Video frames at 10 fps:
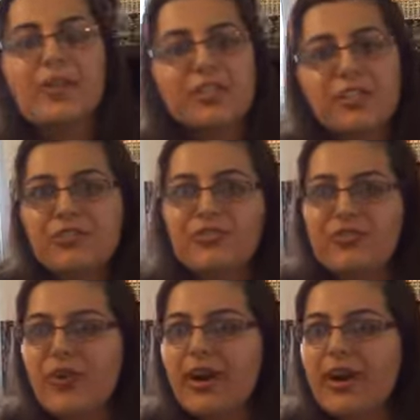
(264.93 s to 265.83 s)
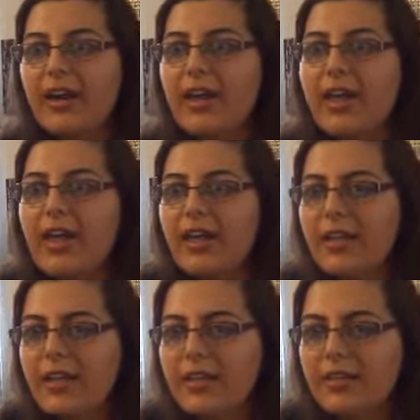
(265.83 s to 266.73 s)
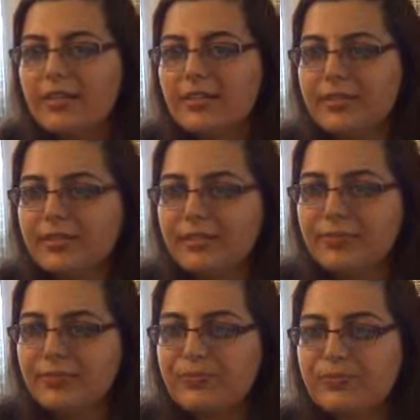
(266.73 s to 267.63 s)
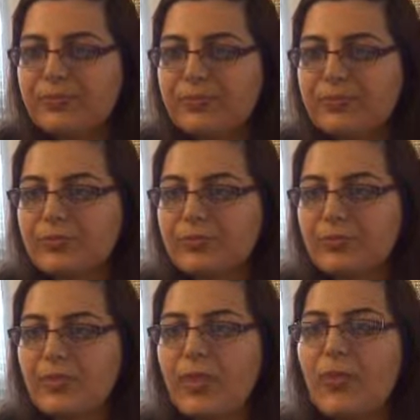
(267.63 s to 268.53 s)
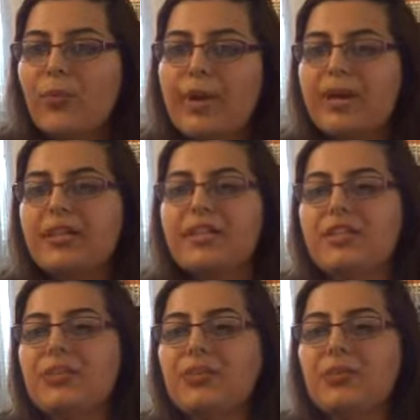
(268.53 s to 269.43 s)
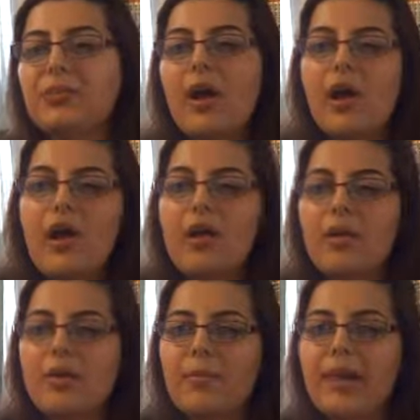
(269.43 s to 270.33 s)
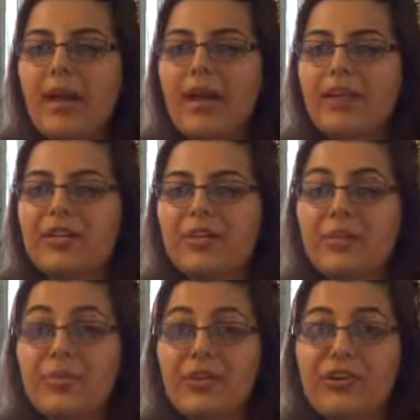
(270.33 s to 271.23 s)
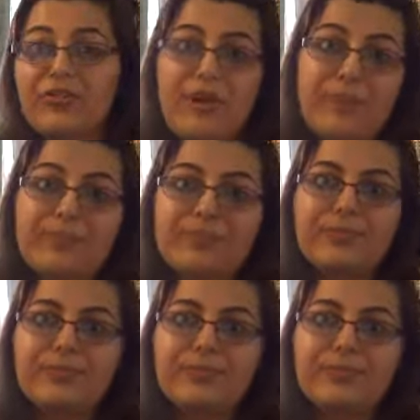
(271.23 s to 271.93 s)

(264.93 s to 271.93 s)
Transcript: Question 4 is, where do you buy your kimono from?